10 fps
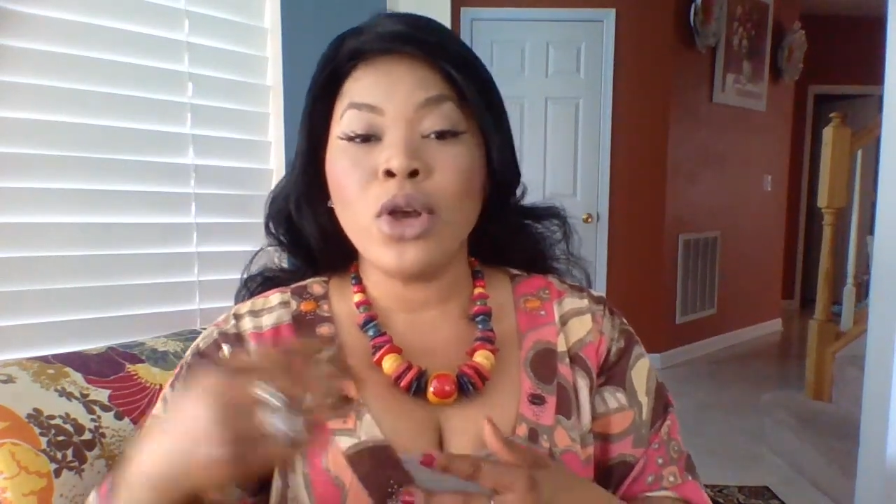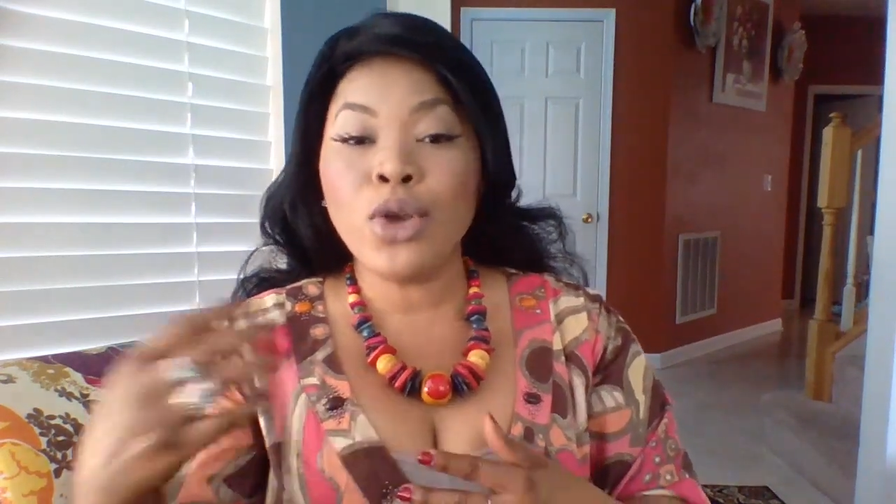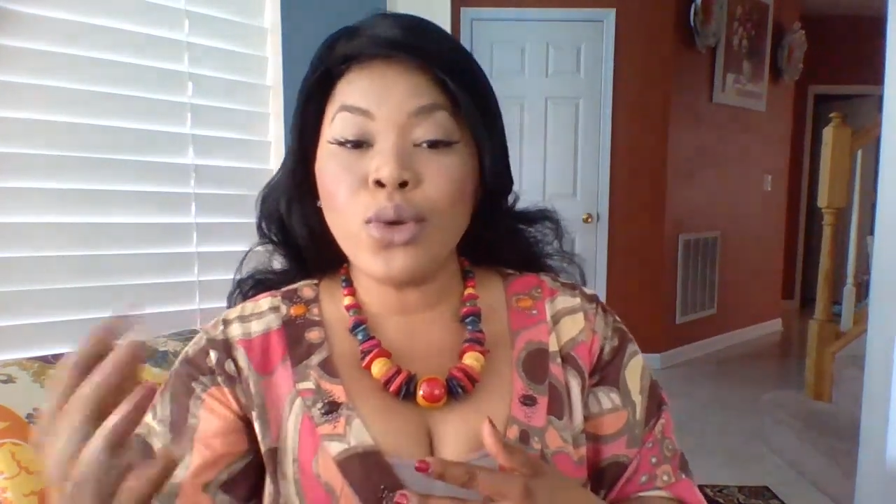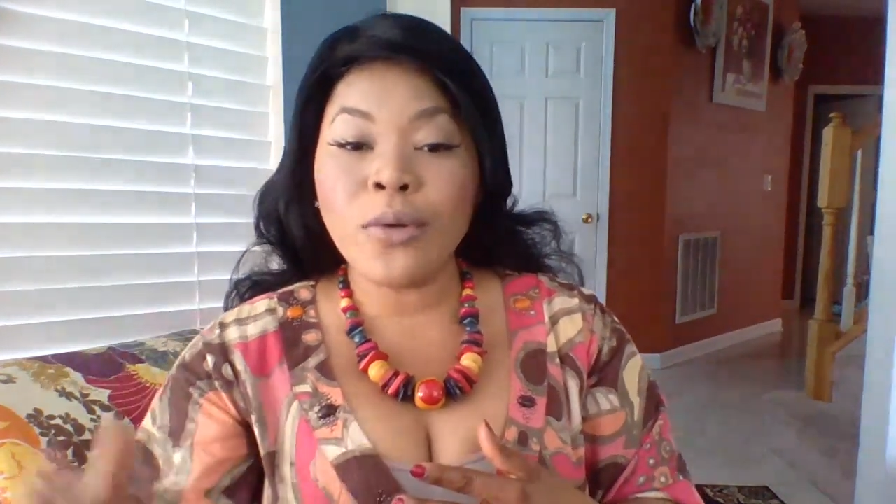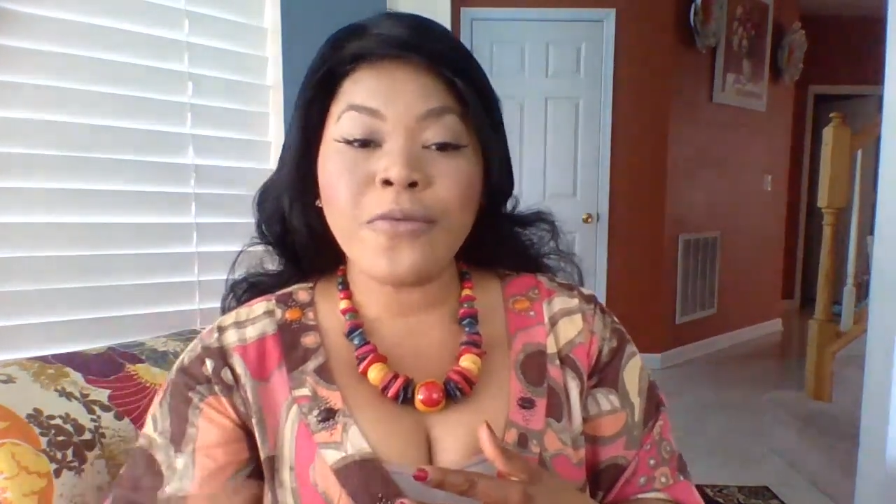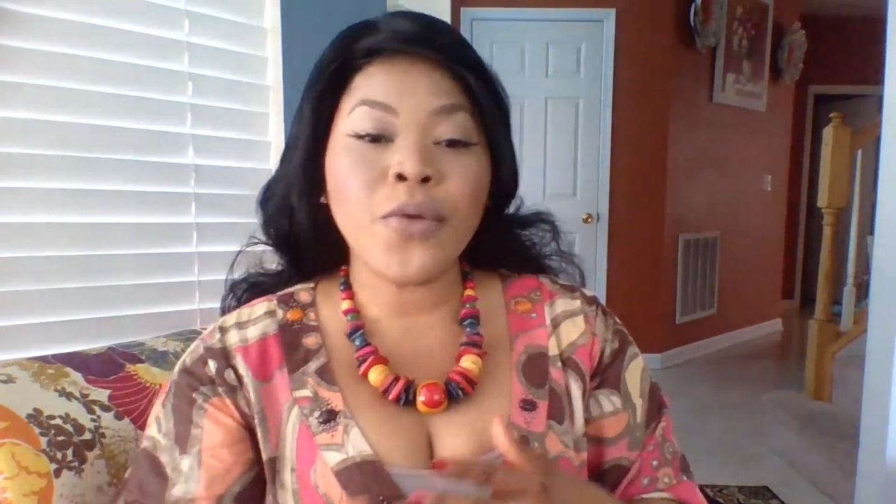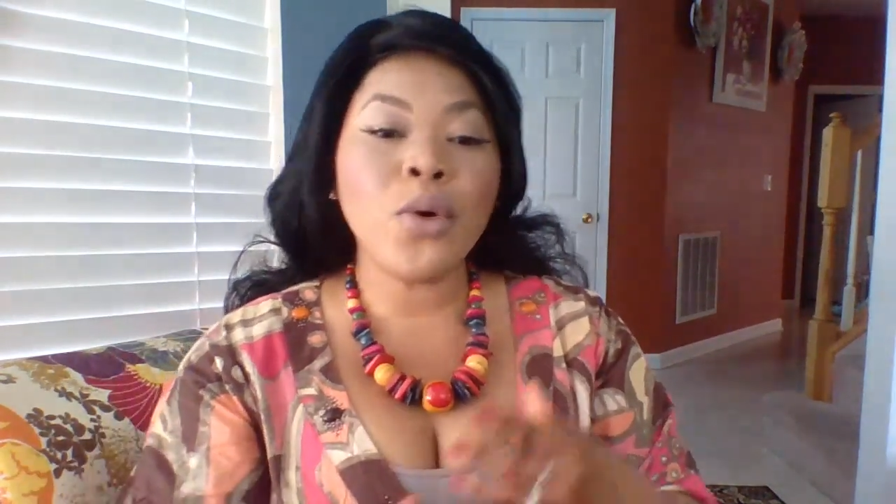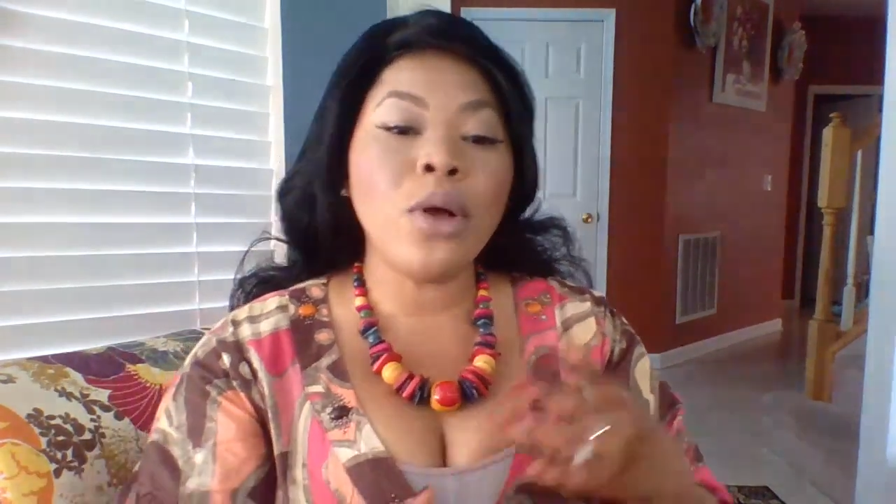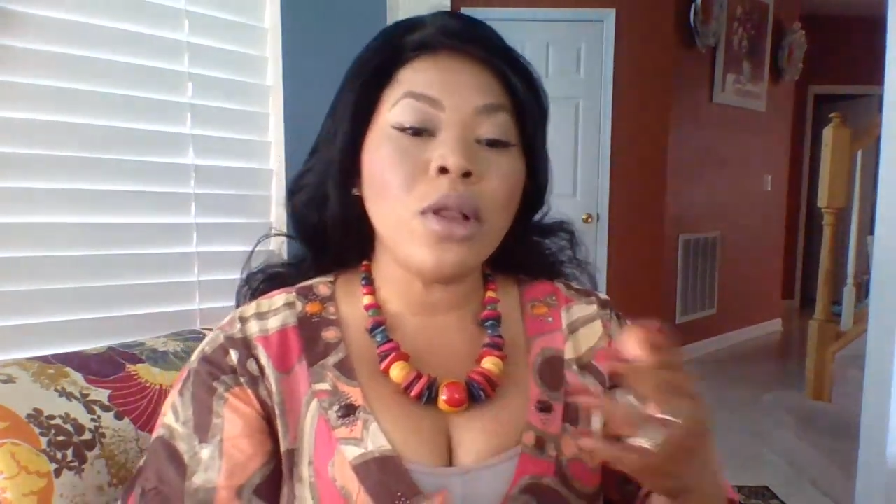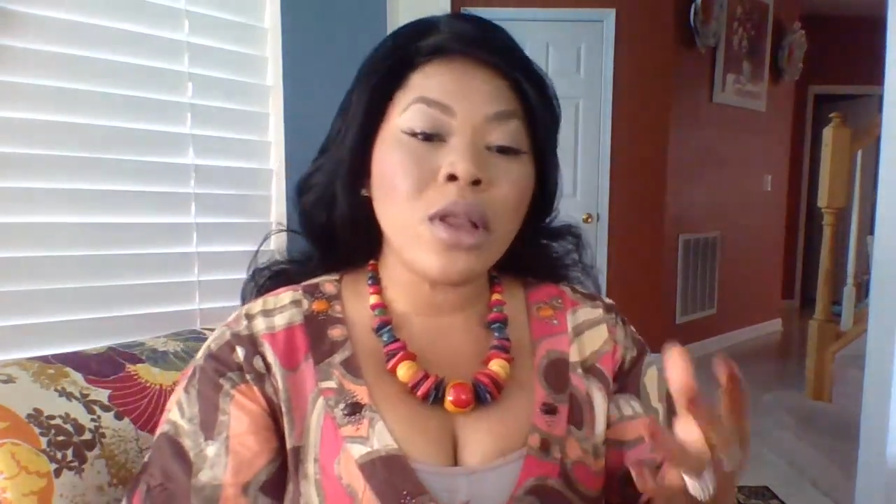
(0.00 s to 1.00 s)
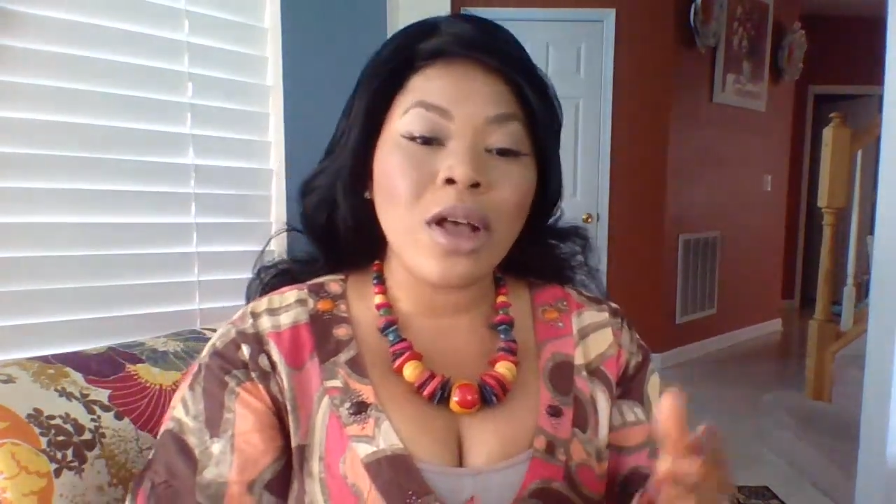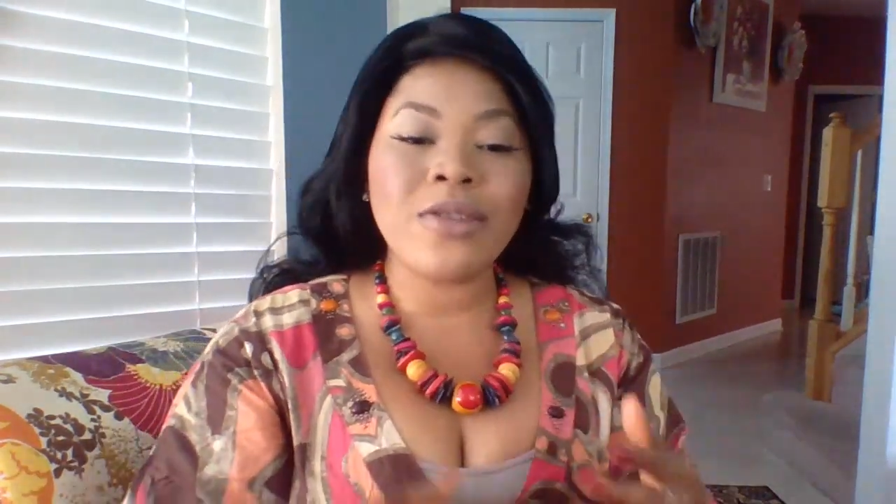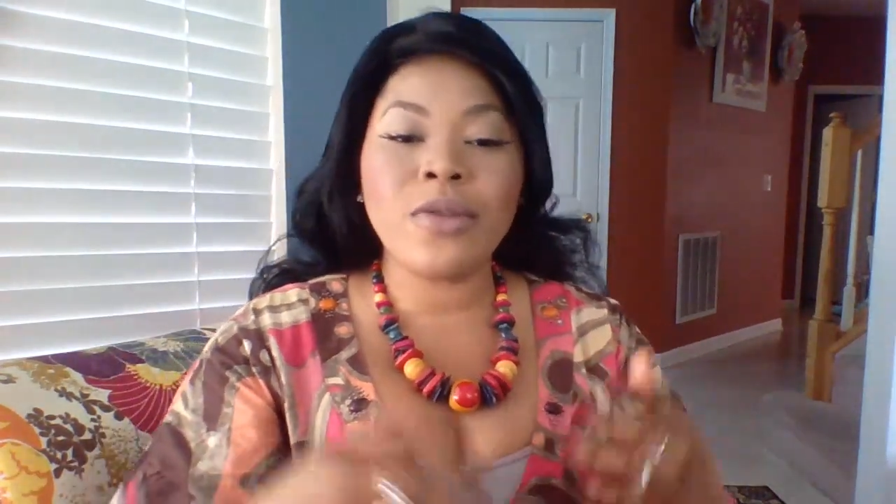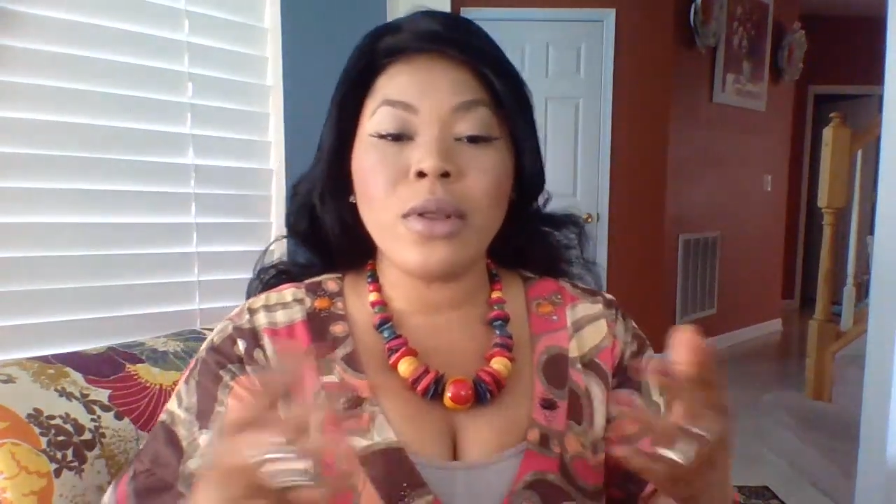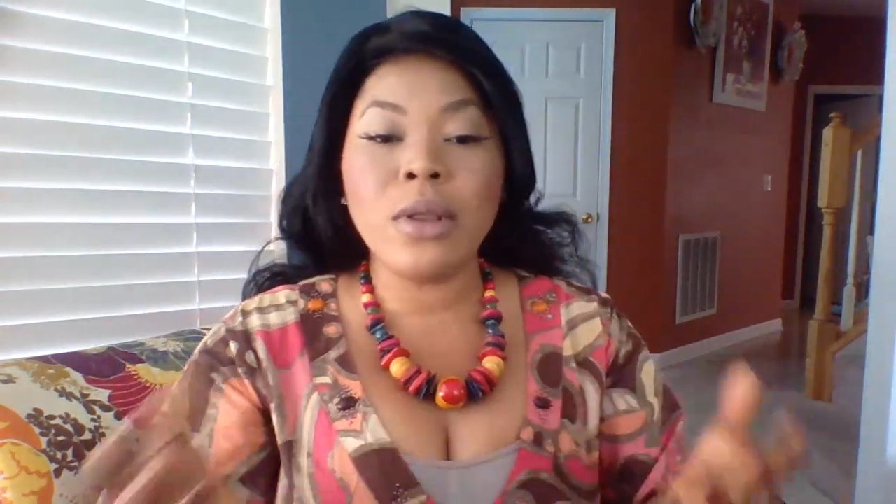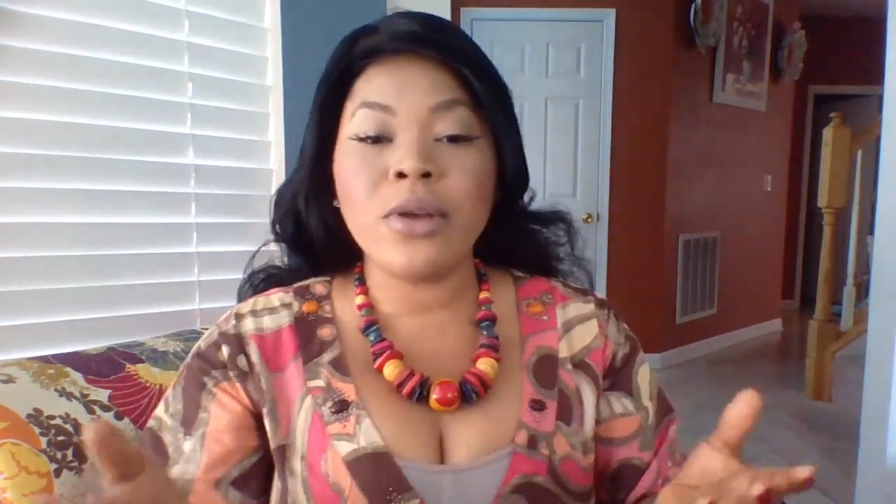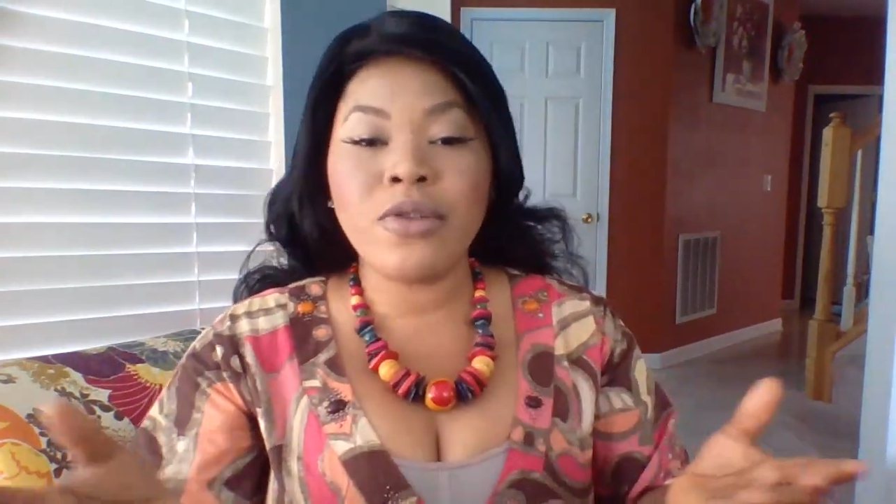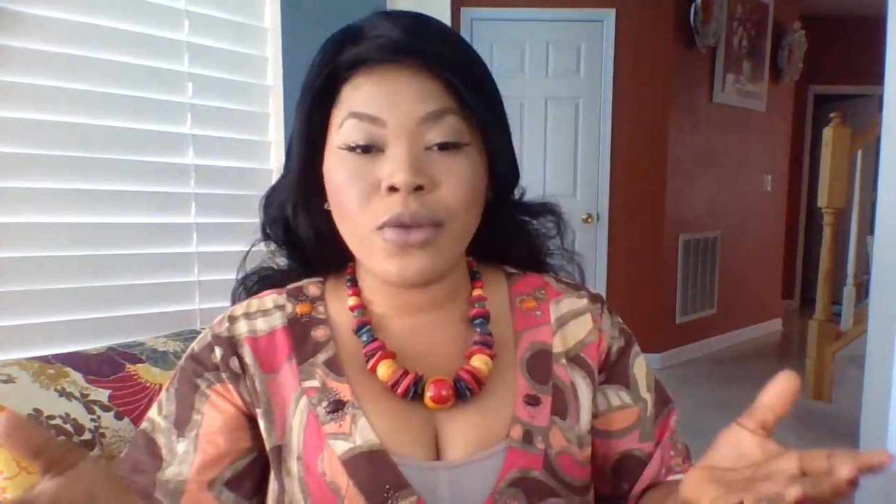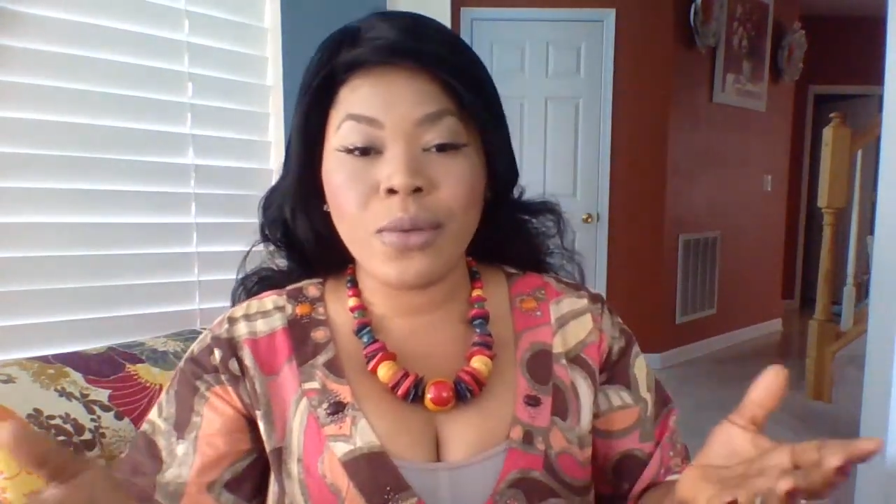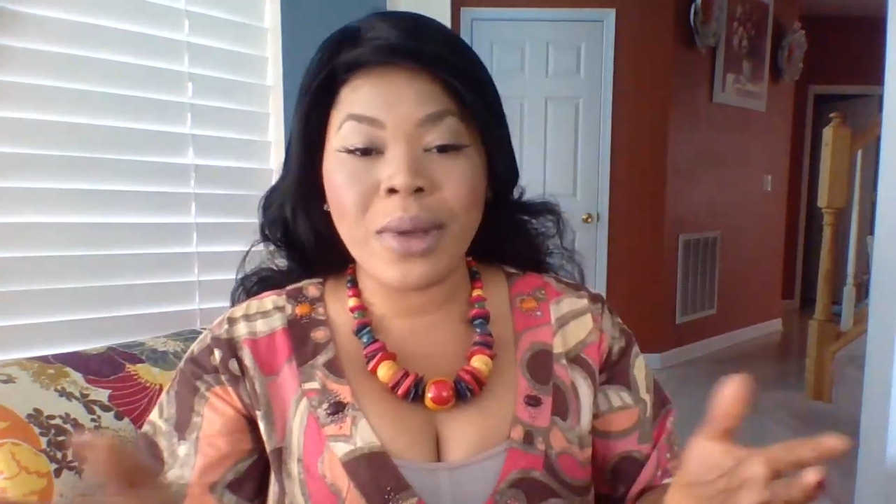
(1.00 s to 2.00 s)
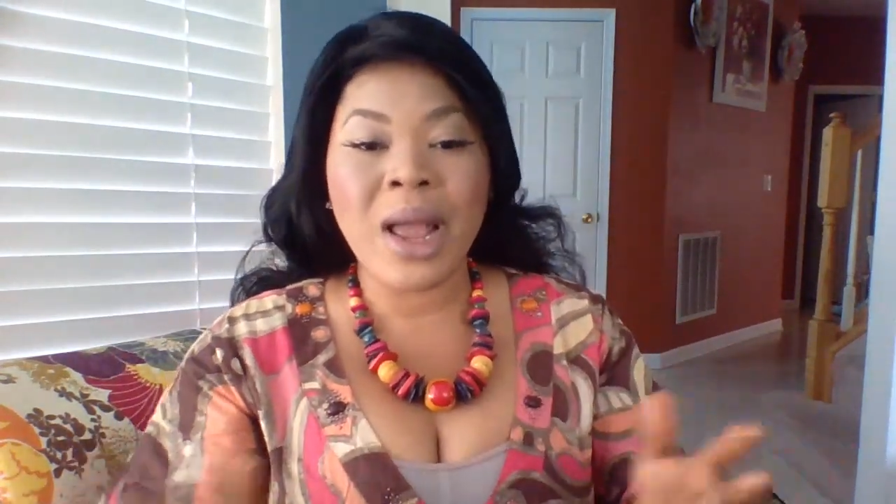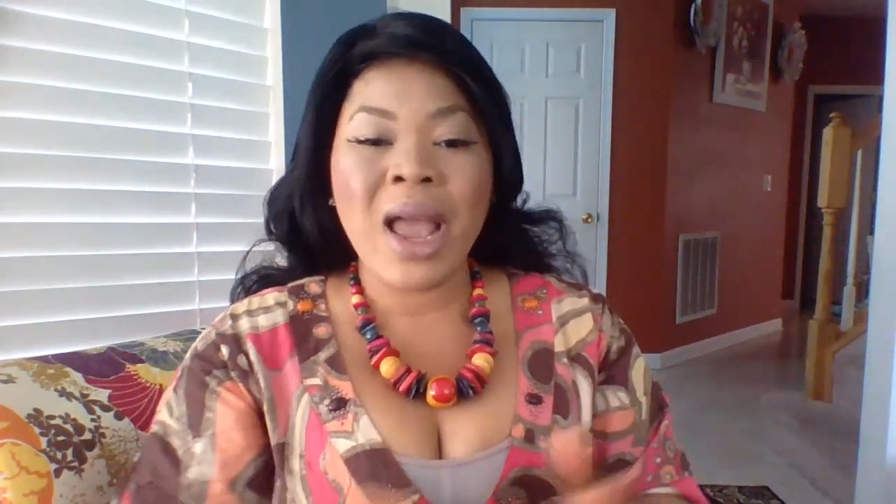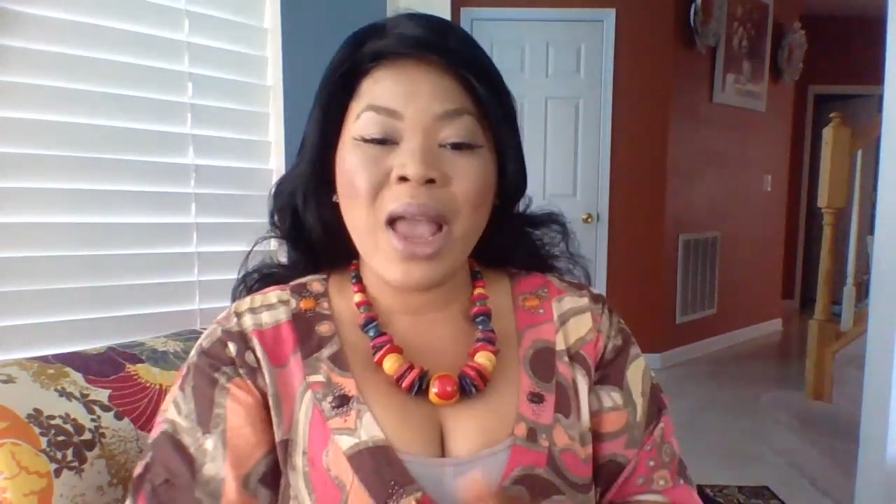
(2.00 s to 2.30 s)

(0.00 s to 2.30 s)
youthful, glossy look to it.